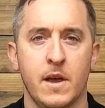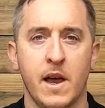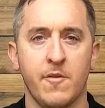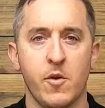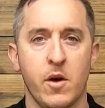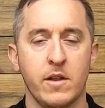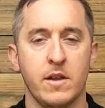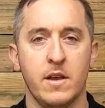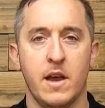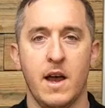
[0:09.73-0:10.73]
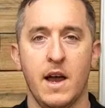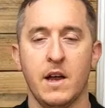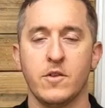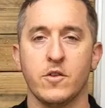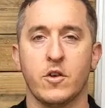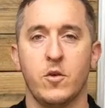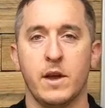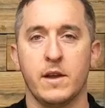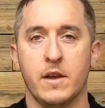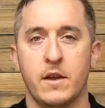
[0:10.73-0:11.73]
Hi everyone, just a
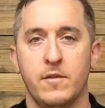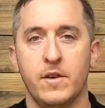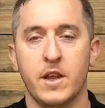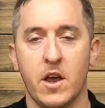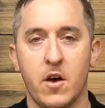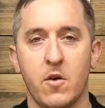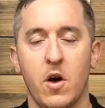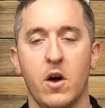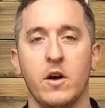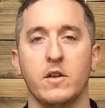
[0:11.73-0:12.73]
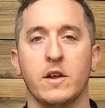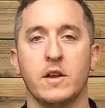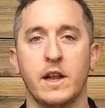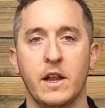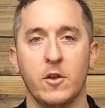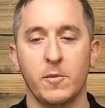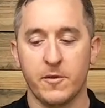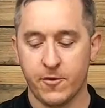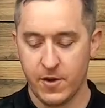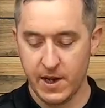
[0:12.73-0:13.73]
quick video on cleaner number
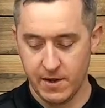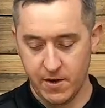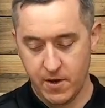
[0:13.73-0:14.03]
3.